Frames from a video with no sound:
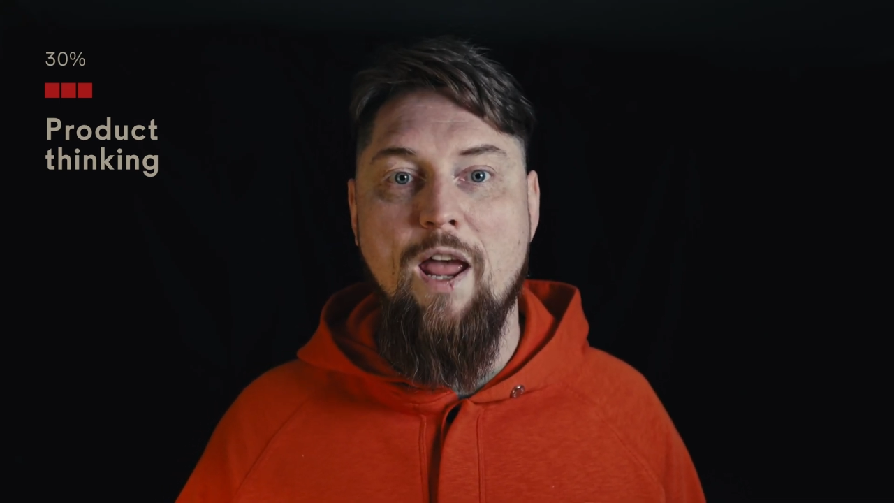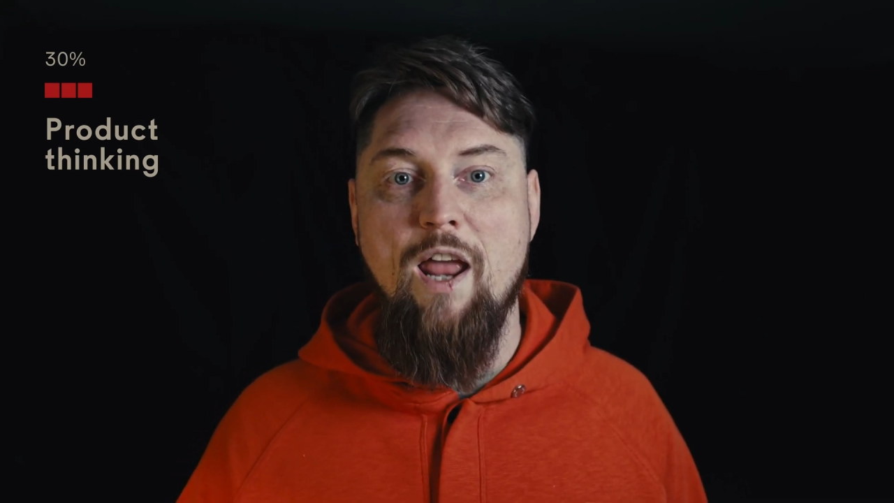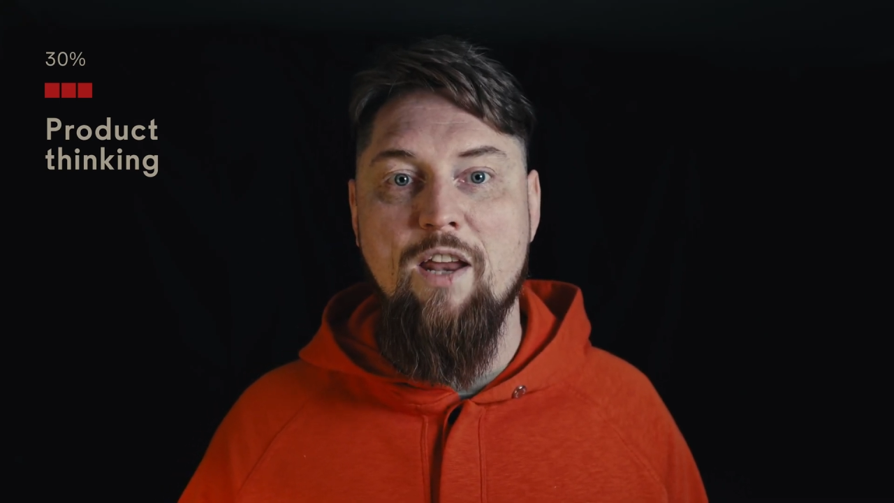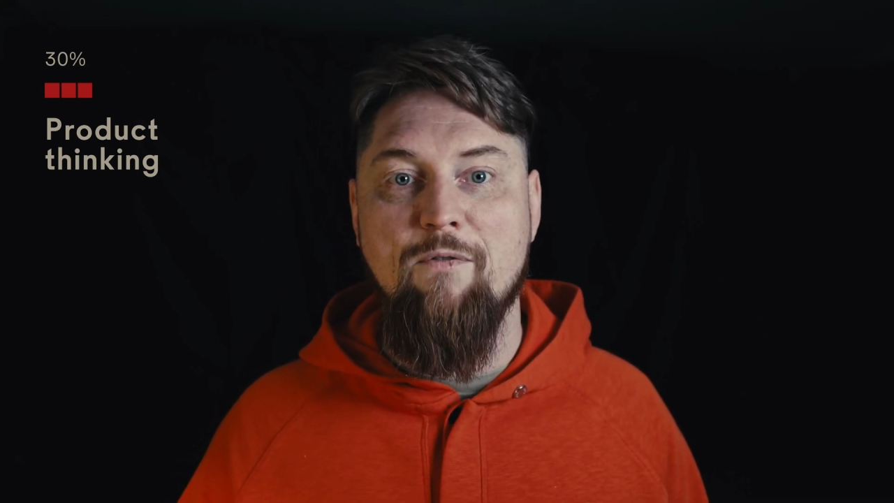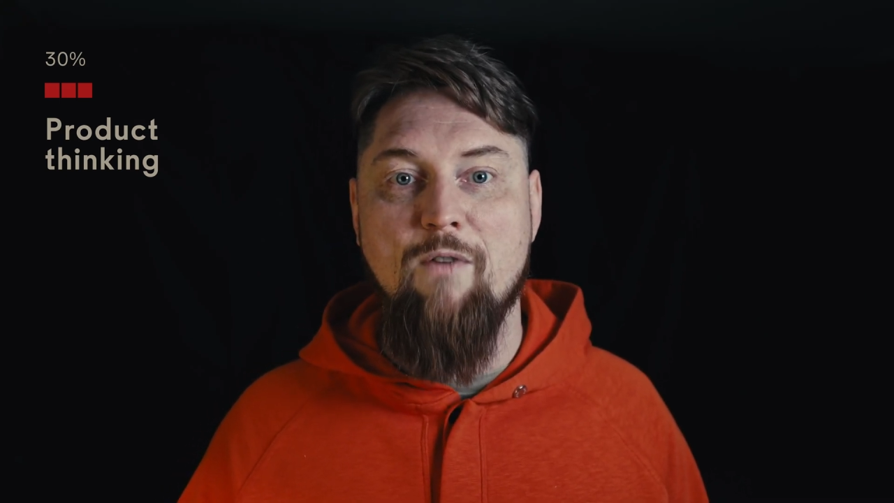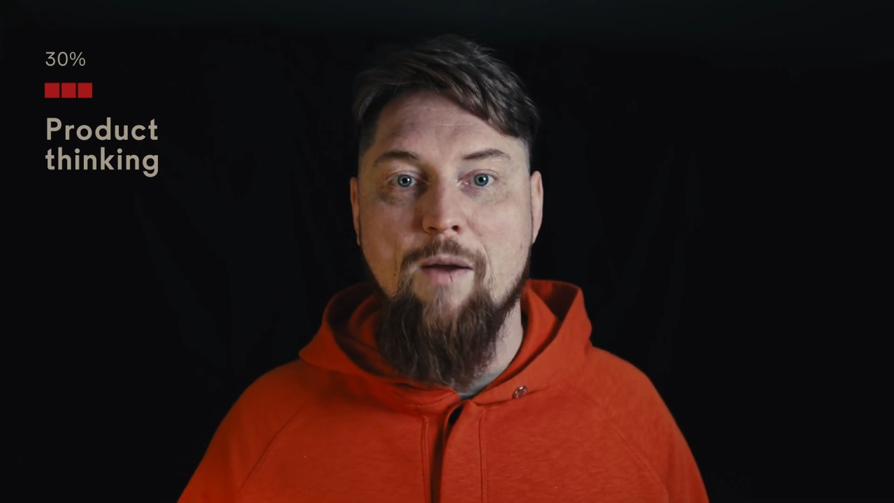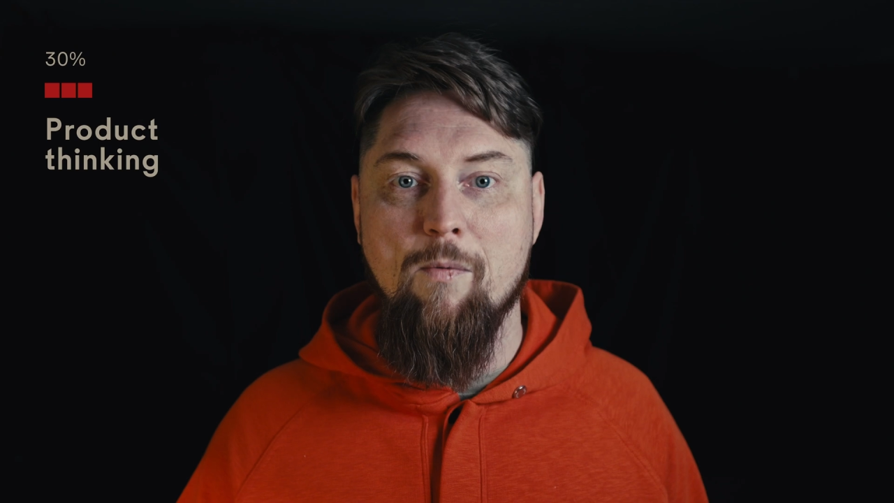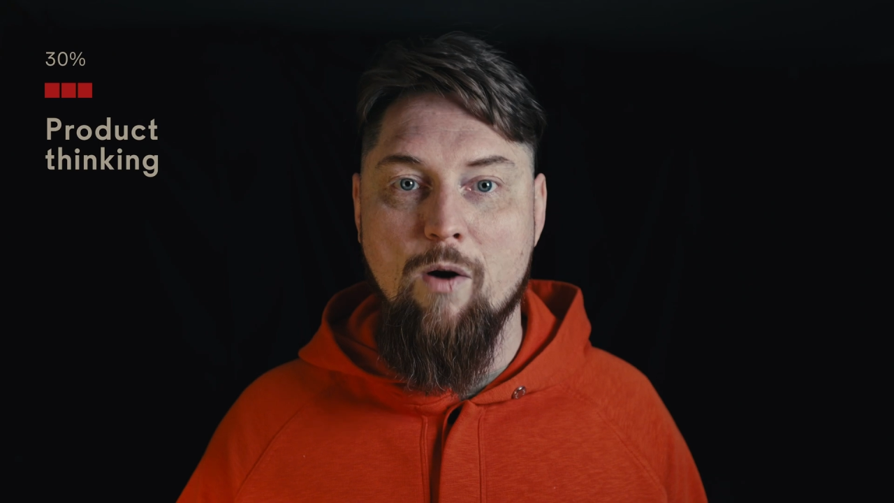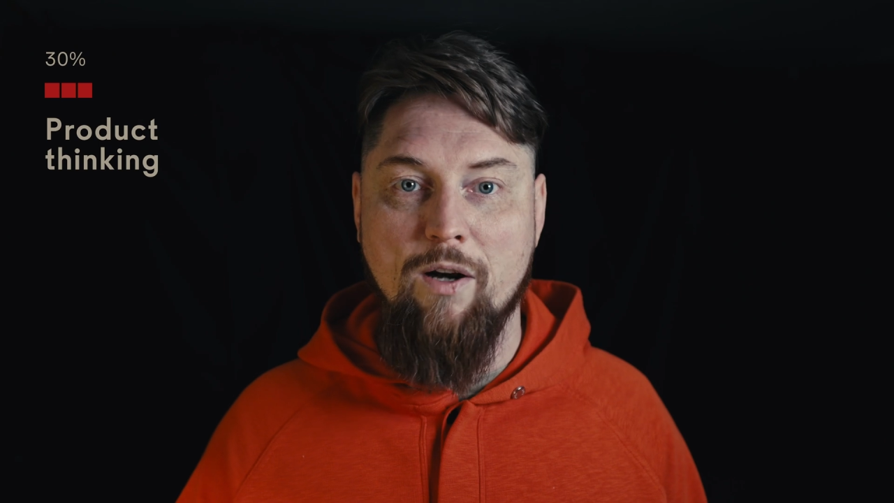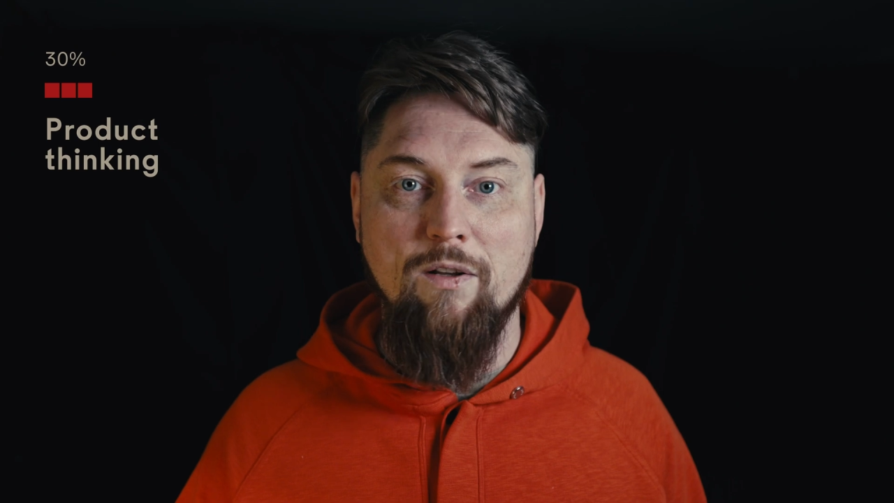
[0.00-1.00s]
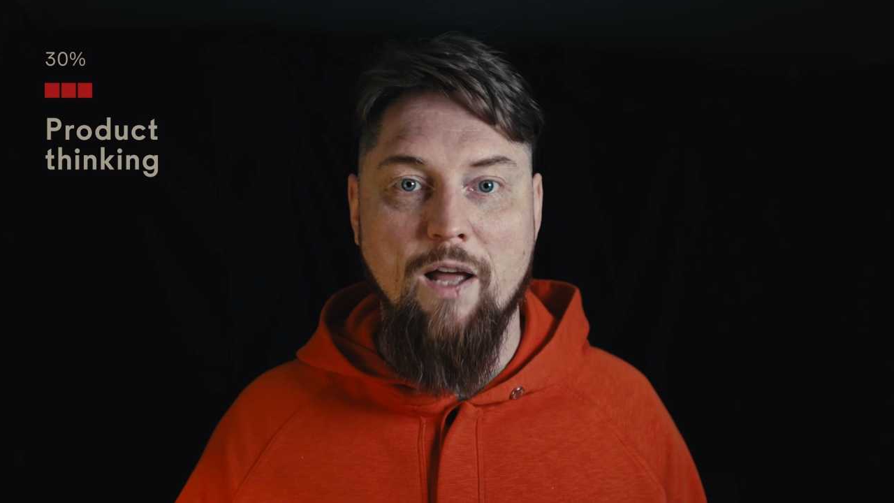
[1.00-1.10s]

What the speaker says: any framework